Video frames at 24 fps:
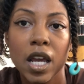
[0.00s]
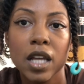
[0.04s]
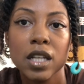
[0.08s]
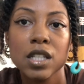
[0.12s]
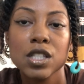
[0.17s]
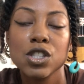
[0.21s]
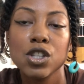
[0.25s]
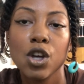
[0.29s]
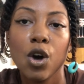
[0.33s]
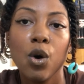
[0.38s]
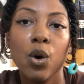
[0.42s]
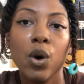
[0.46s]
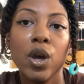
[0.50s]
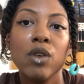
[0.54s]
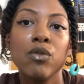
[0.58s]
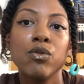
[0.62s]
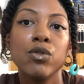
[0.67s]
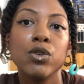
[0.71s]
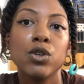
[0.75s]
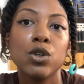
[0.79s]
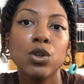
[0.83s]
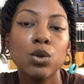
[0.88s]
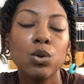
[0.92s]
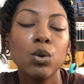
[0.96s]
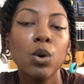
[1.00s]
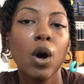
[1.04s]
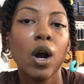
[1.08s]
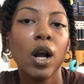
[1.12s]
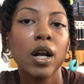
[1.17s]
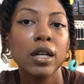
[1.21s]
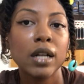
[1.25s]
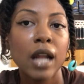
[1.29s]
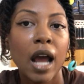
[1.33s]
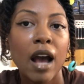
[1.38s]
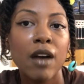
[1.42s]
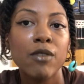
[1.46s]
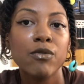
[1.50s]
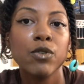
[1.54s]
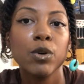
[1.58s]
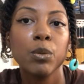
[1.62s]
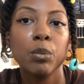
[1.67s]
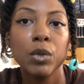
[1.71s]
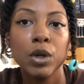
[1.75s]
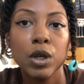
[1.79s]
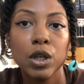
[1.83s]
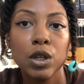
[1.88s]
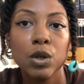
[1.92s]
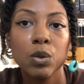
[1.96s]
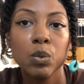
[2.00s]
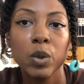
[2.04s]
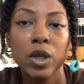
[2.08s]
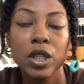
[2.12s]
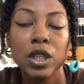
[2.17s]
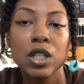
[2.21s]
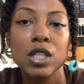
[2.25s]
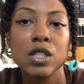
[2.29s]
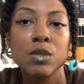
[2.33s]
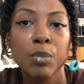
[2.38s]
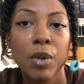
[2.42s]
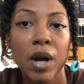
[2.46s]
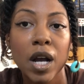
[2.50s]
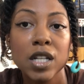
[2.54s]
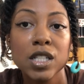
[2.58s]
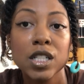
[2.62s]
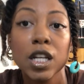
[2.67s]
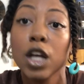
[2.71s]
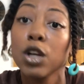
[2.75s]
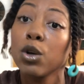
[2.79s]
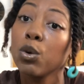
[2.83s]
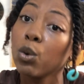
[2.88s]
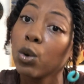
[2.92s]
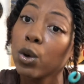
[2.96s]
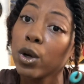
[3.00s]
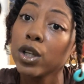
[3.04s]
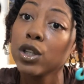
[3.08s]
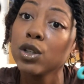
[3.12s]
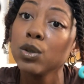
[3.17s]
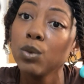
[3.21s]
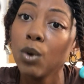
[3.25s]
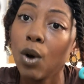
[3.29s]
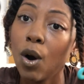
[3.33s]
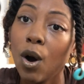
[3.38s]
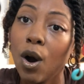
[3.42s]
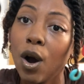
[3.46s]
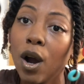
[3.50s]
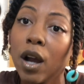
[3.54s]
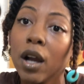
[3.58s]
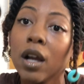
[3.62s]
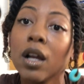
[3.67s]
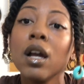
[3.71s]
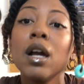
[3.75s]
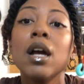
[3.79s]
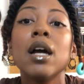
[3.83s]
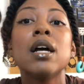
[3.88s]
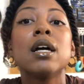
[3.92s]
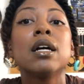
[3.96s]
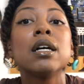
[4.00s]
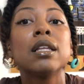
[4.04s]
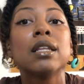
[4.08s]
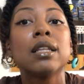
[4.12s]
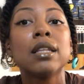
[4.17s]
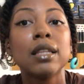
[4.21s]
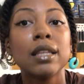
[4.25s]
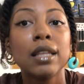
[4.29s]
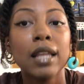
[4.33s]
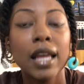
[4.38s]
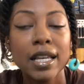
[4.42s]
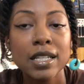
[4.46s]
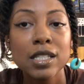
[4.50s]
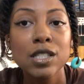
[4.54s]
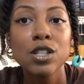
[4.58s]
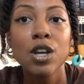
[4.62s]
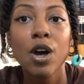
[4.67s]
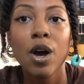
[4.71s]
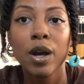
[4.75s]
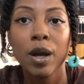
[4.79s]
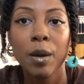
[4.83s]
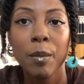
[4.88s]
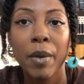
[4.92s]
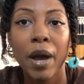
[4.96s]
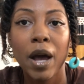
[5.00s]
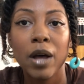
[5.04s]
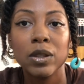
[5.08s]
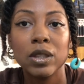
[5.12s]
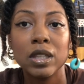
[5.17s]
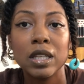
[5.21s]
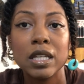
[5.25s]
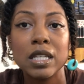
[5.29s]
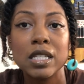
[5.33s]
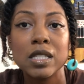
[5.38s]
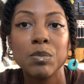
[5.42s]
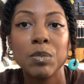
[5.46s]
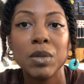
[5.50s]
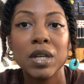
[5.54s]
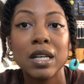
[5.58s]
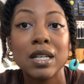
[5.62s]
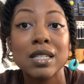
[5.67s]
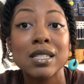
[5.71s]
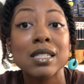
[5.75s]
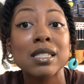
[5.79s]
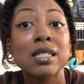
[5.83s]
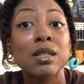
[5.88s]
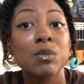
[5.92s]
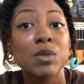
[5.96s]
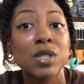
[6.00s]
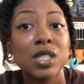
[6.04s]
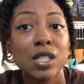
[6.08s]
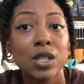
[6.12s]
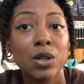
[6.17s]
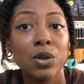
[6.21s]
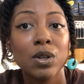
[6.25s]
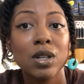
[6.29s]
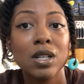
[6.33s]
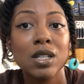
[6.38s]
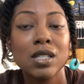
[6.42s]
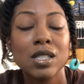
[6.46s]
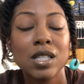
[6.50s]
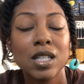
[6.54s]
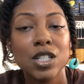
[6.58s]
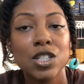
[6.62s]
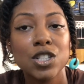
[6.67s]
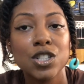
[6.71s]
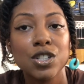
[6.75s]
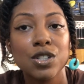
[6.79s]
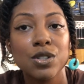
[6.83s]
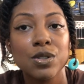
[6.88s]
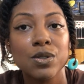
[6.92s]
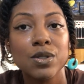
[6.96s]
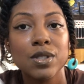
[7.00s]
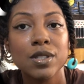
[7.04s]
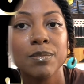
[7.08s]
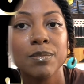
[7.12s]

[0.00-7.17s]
So if you are not familiar with this project, or you are, let's talk about this because it's some serious issues.